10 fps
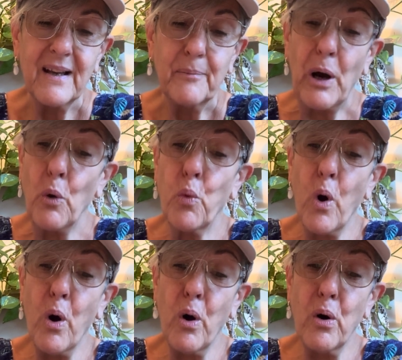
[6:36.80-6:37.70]
But
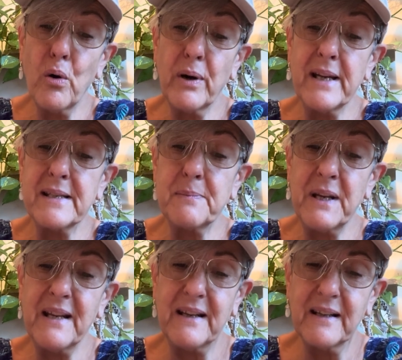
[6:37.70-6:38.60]
woe is
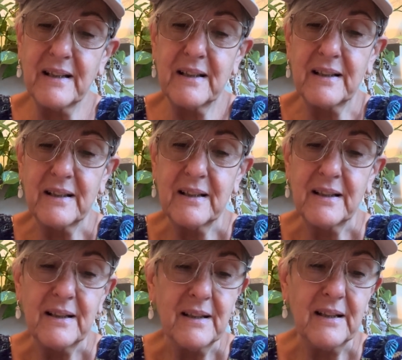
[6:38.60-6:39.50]
me
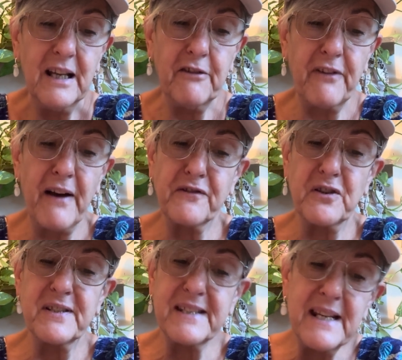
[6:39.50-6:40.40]
if after
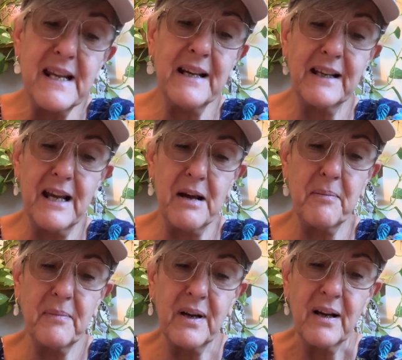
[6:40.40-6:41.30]
seeing
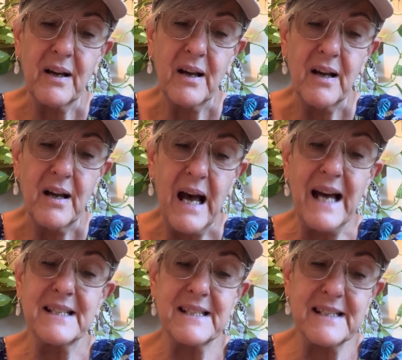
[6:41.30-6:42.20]
him, I
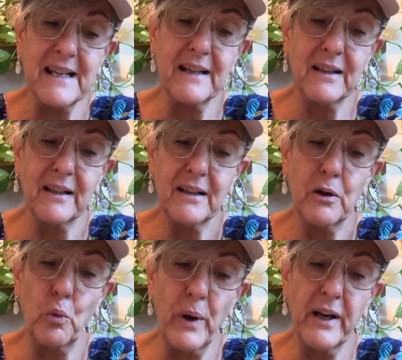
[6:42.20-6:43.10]
still
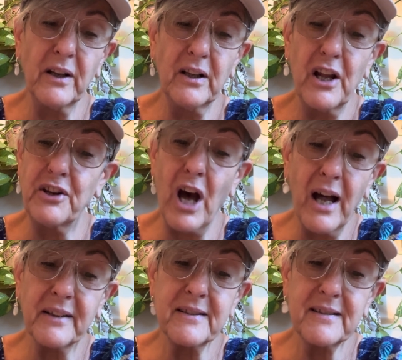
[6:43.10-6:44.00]
will
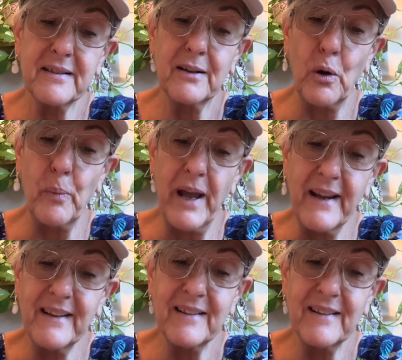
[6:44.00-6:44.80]
not obey.